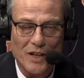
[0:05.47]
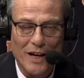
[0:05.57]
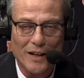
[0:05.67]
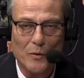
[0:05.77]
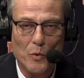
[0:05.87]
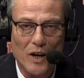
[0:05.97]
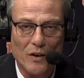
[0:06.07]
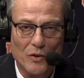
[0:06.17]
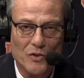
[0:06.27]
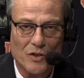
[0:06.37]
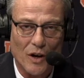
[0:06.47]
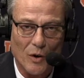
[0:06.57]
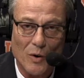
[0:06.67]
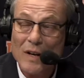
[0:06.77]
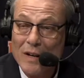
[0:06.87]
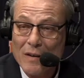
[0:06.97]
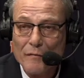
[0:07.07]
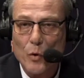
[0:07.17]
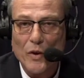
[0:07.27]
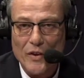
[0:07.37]
Kelly Wells Show.
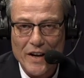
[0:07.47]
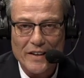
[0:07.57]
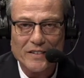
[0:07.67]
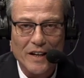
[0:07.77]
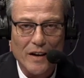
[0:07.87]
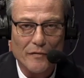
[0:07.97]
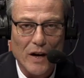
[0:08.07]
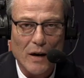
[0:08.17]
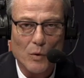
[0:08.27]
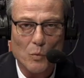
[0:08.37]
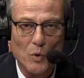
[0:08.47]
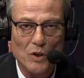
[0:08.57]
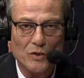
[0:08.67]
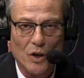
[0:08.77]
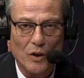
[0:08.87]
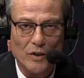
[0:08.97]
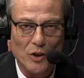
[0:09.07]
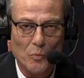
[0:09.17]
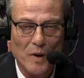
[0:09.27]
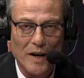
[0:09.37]
For the next half hour, we'll talk
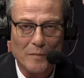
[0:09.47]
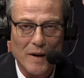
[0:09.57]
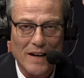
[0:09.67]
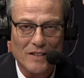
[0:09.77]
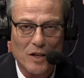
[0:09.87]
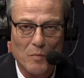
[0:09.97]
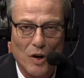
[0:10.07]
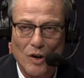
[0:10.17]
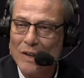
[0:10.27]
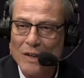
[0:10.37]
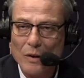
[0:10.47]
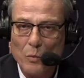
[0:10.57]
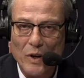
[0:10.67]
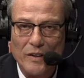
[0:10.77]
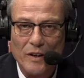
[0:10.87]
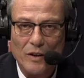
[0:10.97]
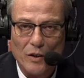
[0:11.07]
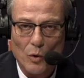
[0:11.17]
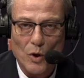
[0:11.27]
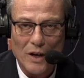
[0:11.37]
UPike basketball with
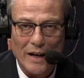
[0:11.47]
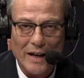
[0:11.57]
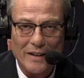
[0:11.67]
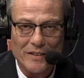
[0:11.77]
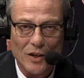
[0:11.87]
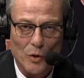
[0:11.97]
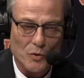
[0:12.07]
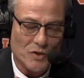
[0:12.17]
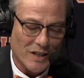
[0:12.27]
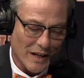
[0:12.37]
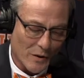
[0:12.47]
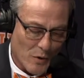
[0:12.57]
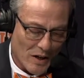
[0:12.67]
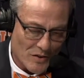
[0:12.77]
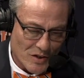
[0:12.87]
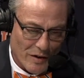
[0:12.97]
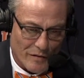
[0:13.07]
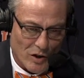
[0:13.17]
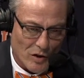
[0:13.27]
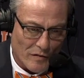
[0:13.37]
your head coach, Kelly Wells of
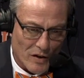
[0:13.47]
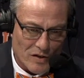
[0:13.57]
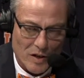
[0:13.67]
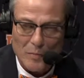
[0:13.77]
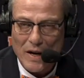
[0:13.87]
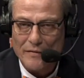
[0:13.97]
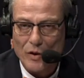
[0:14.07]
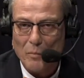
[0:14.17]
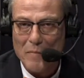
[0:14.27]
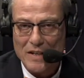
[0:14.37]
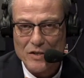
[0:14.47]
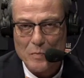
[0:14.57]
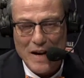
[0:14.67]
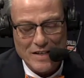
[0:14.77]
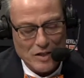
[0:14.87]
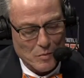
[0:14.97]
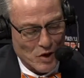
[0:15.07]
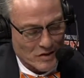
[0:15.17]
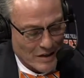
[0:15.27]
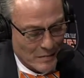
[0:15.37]
the University of Pikeville men's
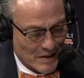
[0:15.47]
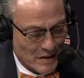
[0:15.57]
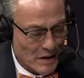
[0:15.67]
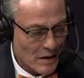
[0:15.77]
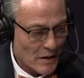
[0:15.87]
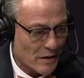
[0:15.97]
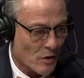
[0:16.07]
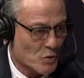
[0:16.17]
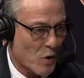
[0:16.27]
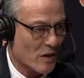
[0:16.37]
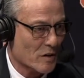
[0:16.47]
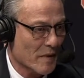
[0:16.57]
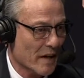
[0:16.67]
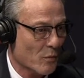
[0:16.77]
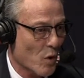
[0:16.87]
basketball team. And, Coach, welcome in.